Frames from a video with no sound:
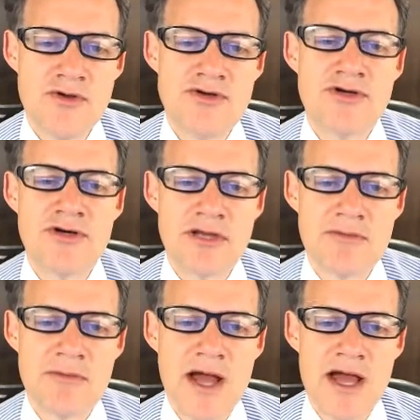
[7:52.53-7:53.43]

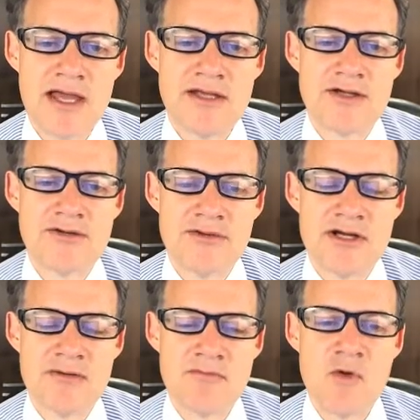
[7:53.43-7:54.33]
during my
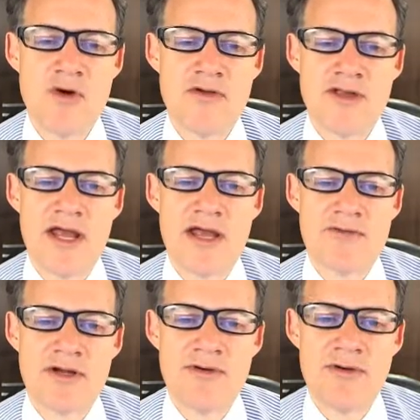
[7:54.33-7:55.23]
career more than I
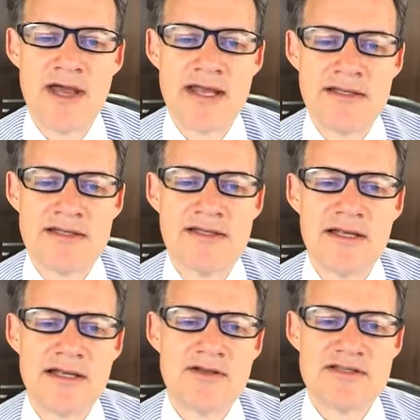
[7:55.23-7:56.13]
regret
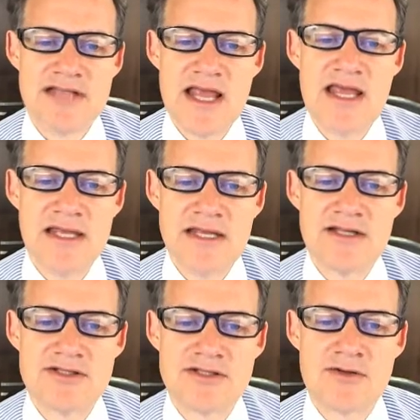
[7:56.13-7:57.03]
staying in
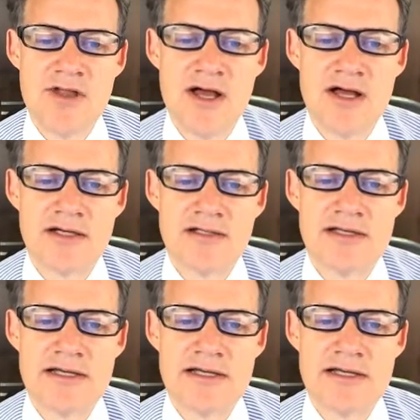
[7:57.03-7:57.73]
it so long.